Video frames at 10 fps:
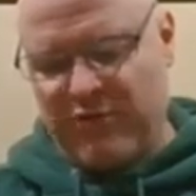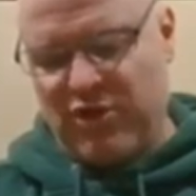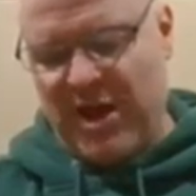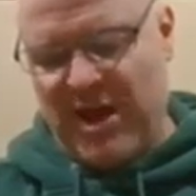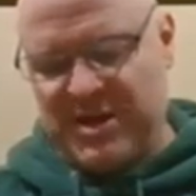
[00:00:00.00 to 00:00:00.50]
of
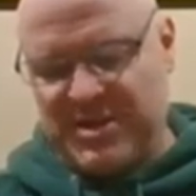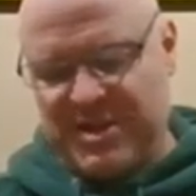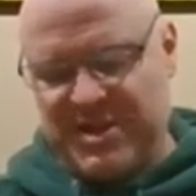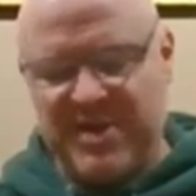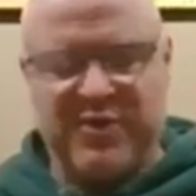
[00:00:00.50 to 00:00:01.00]
tireless
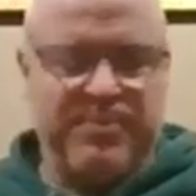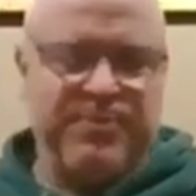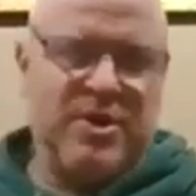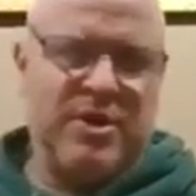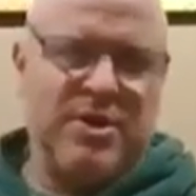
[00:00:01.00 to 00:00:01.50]
endeavor
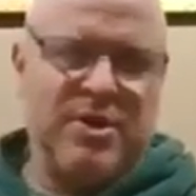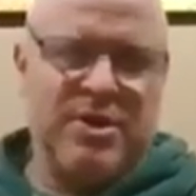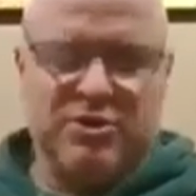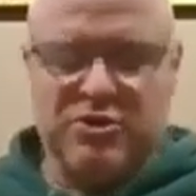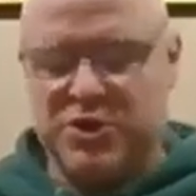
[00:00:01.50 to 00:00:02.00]

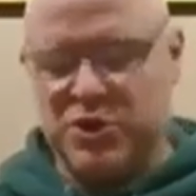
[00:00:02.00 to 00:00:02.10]
to